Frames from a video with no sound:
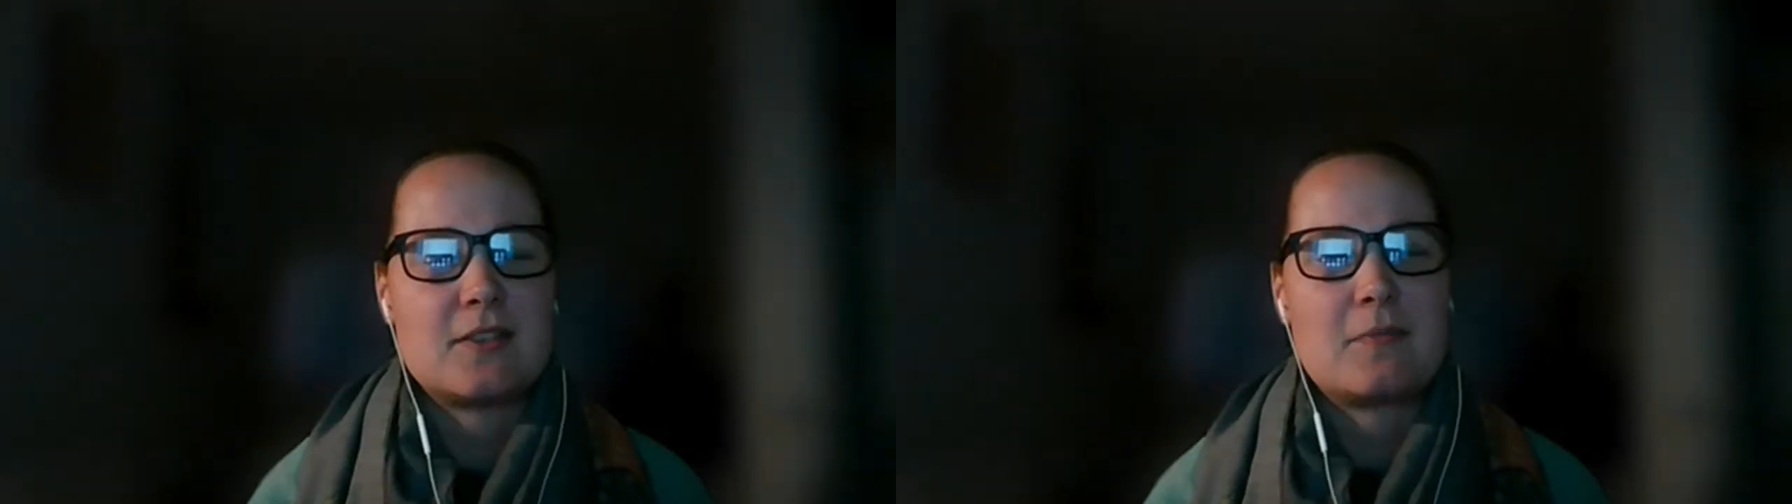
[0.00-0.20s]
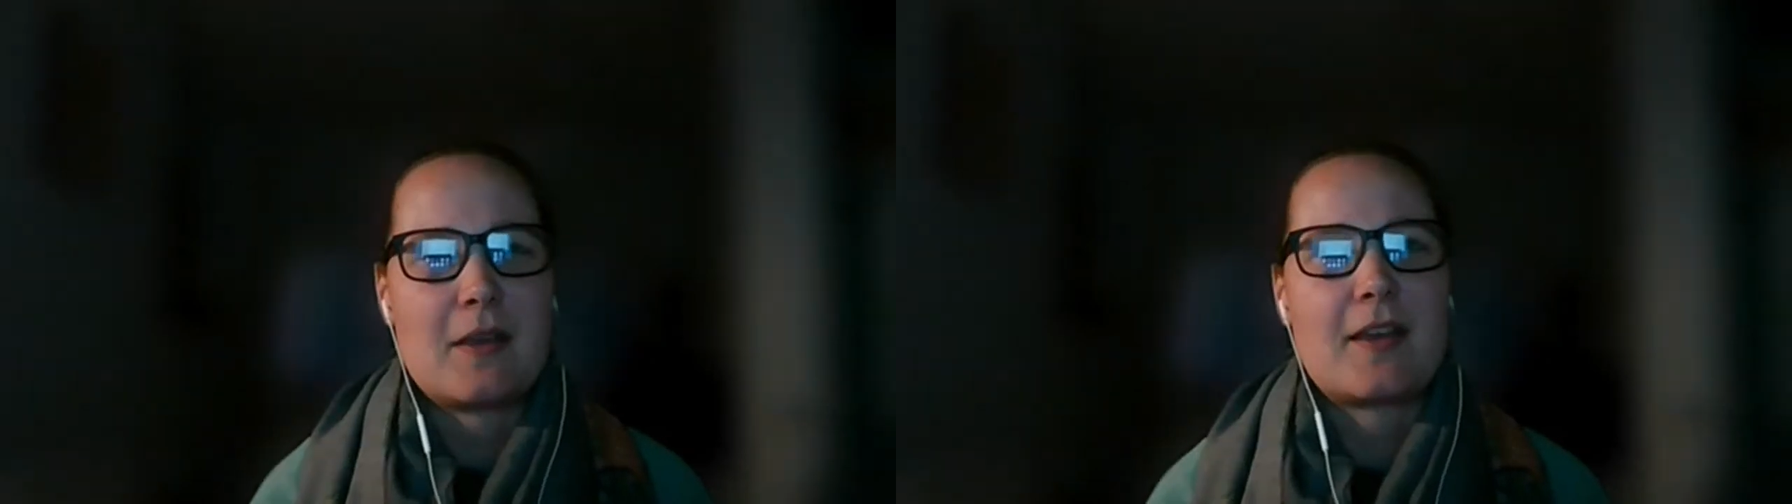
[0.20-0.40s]

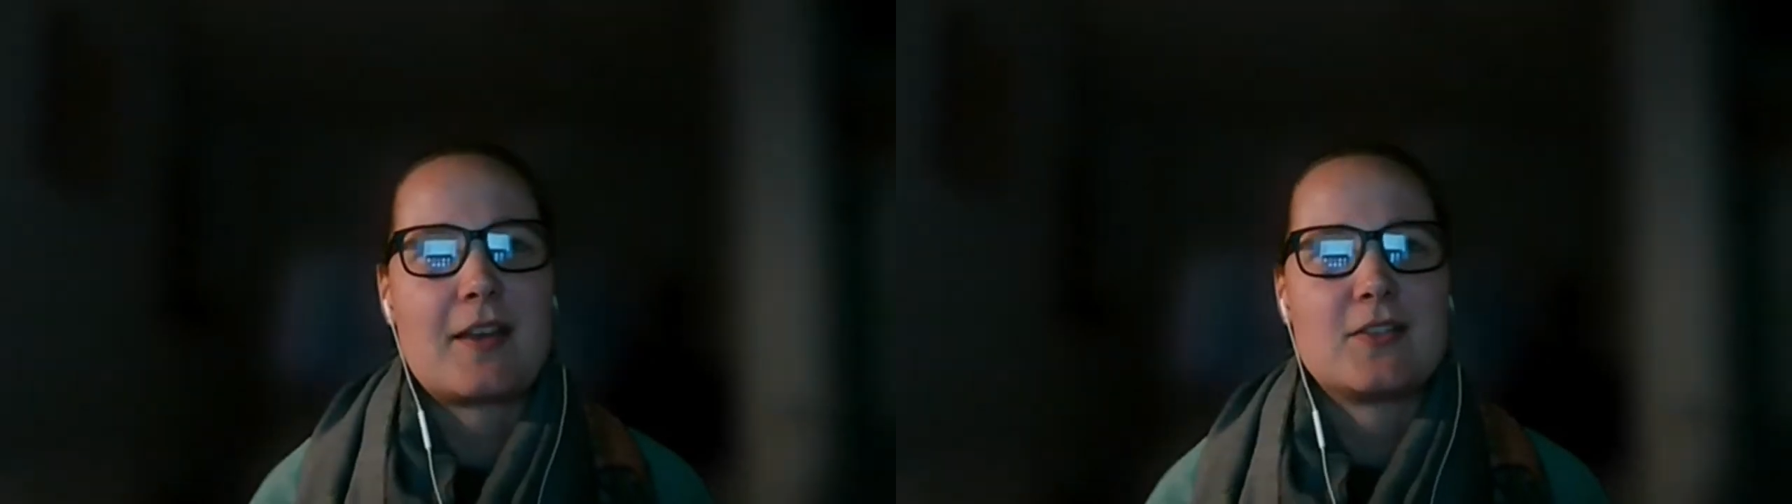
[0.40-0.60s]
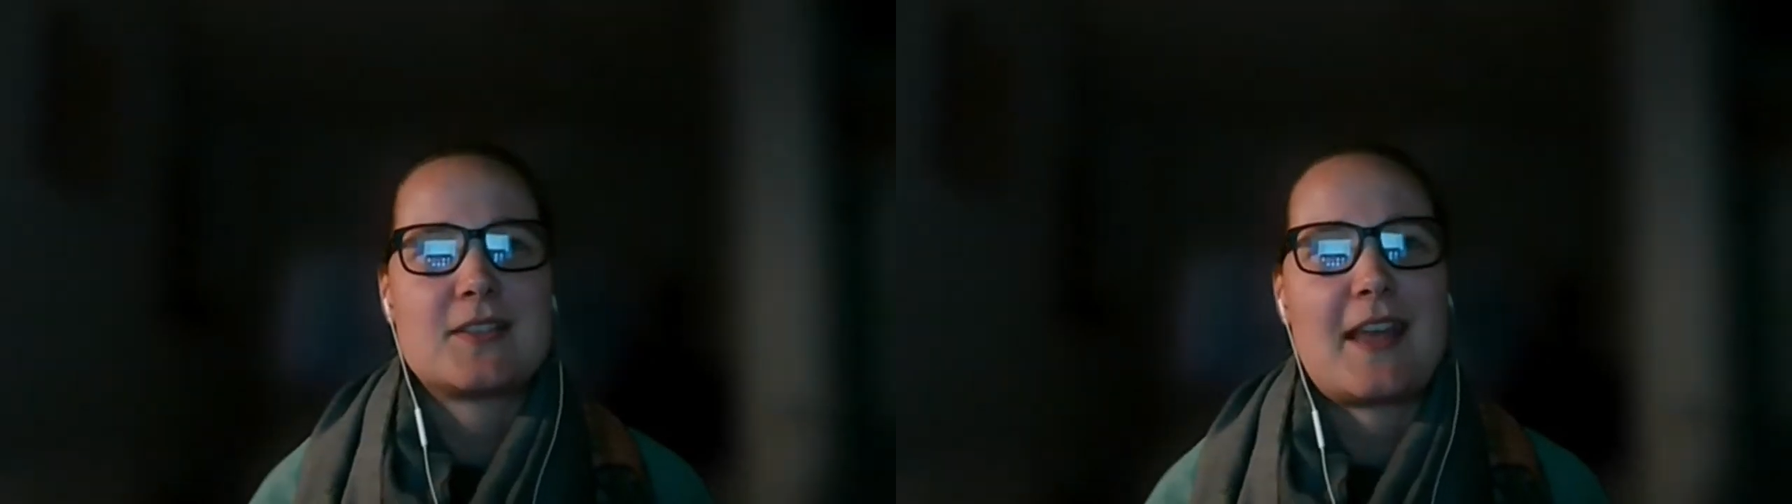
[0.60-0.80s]
to be in
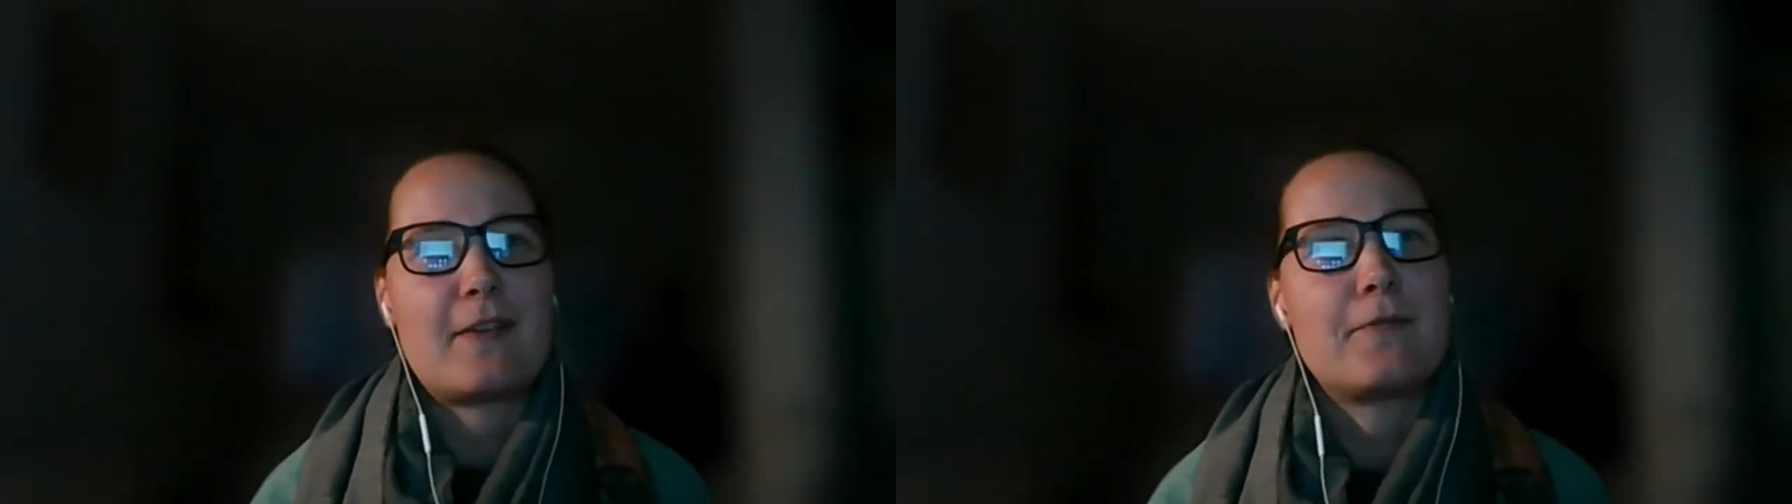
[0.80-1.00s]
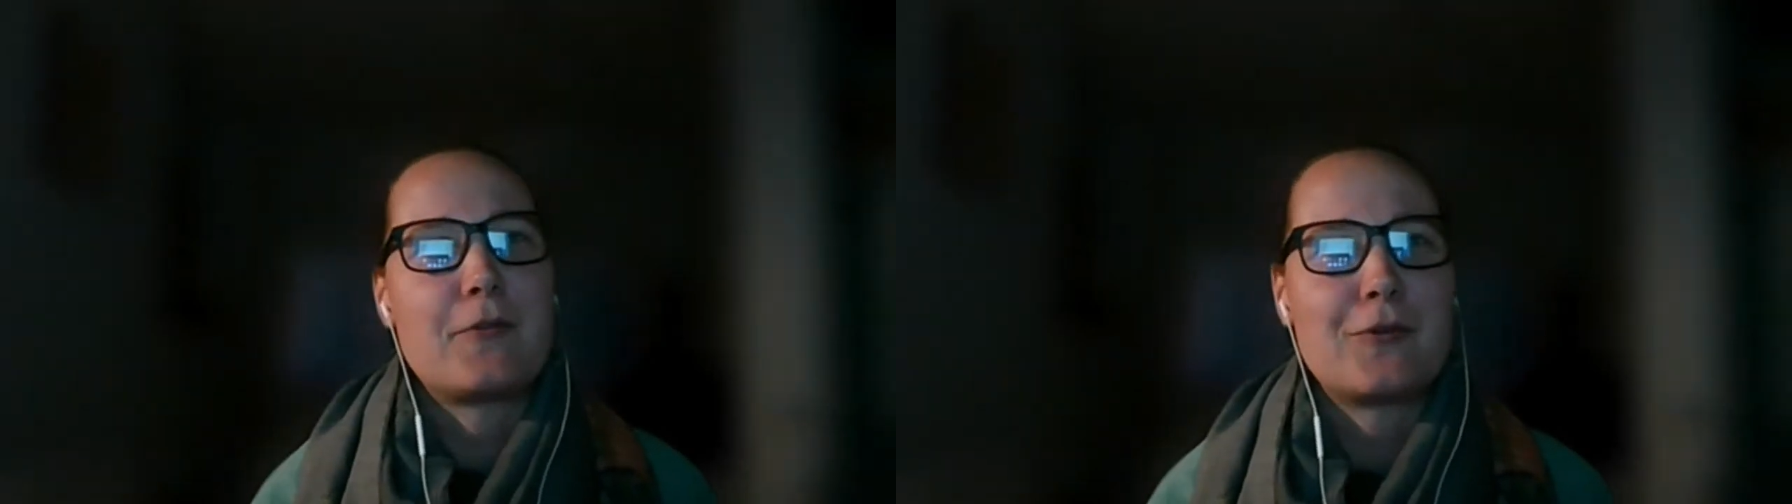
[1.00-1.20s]
good
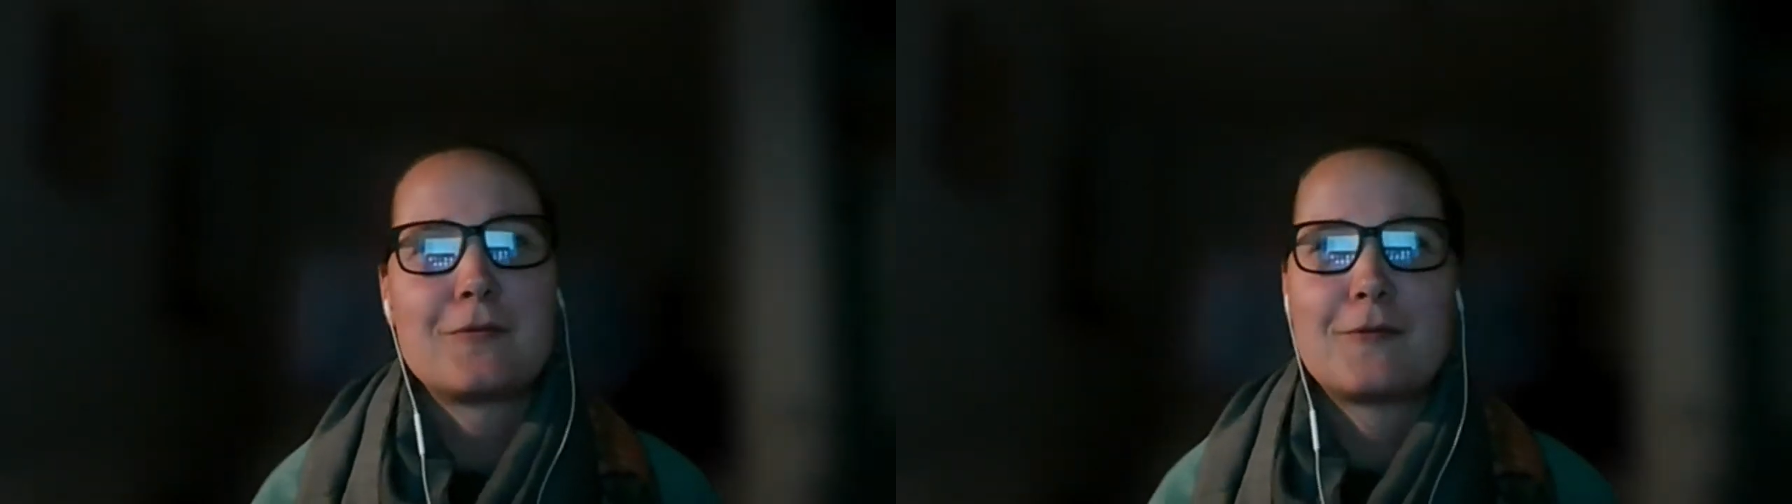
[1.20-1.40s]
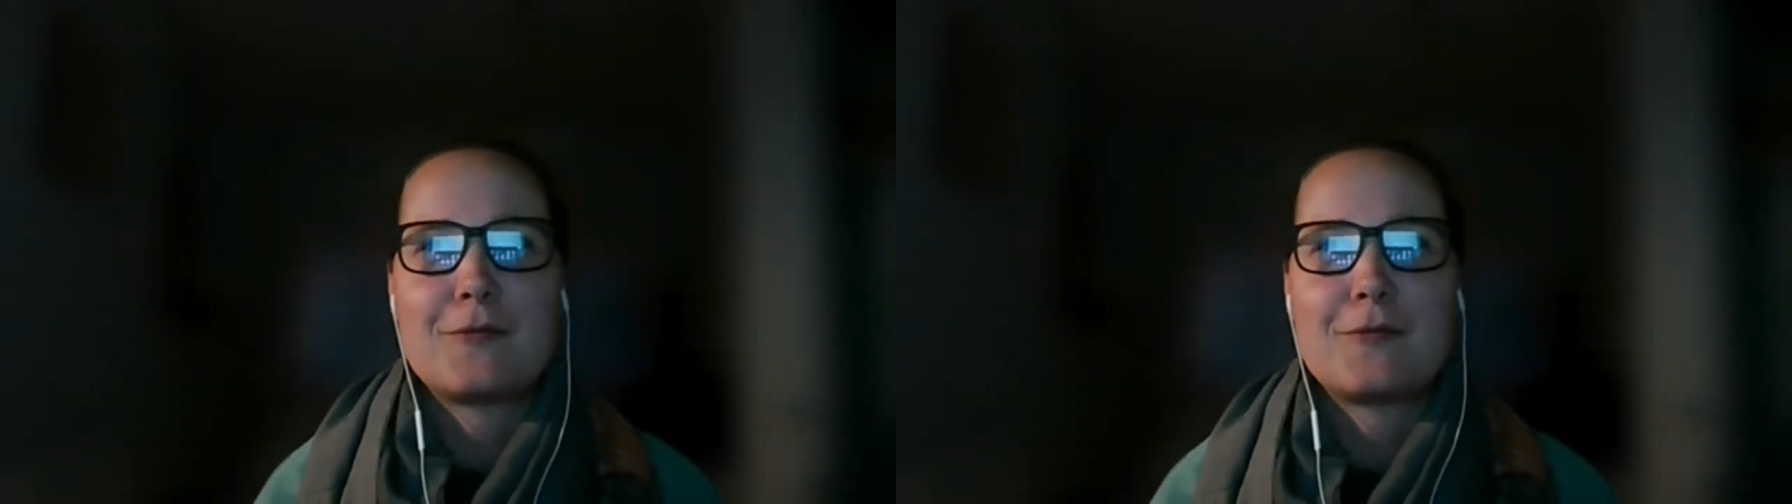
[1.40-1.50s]
stead for